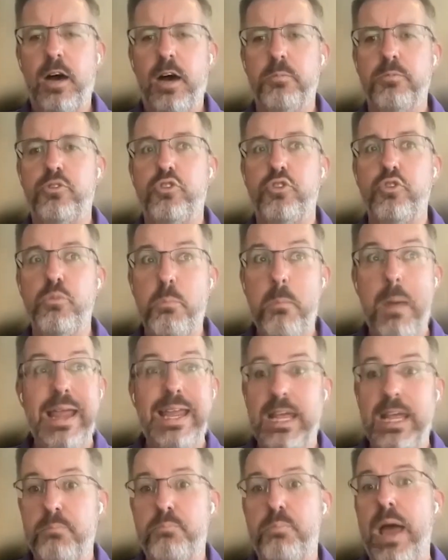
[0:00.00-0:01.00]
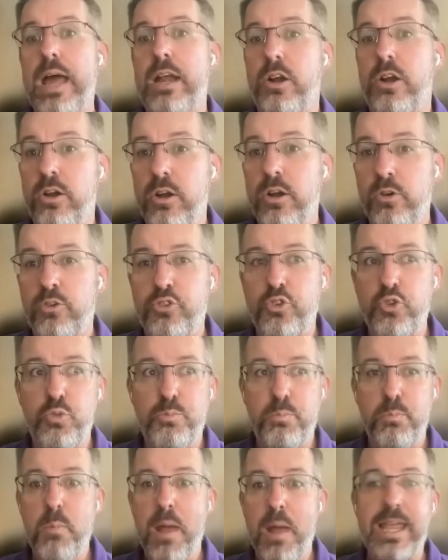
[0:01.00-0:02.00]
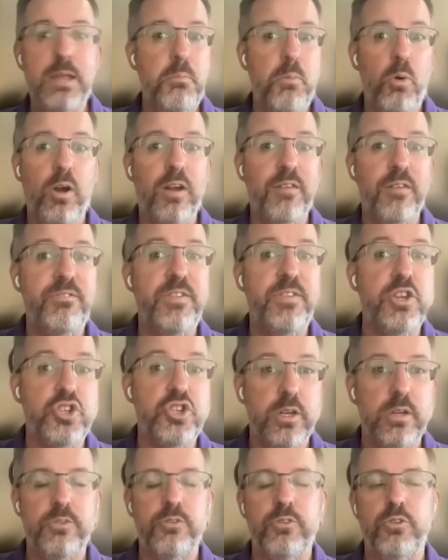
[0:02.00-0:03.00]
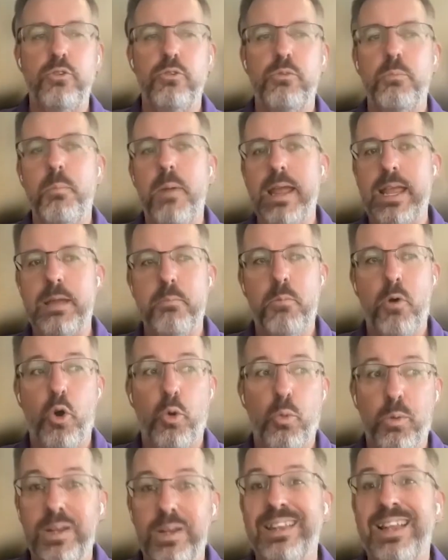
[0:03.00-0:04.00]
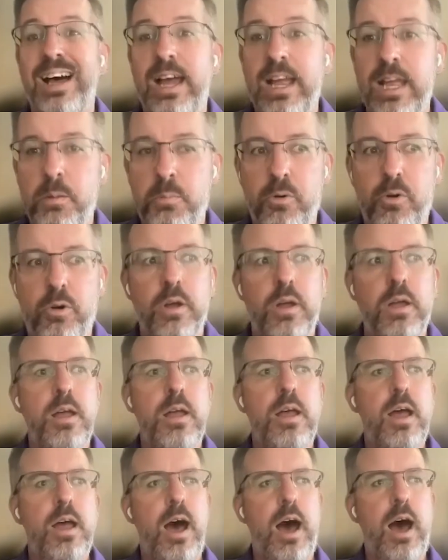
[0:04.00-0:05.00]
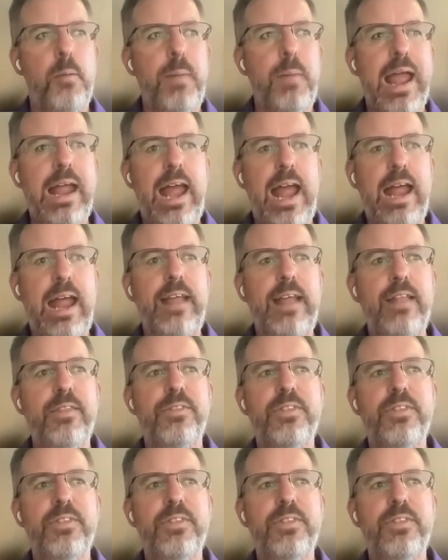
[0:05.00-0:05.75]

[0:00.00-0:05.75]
to make it better, or to make it more efficient, to make it more reliable. And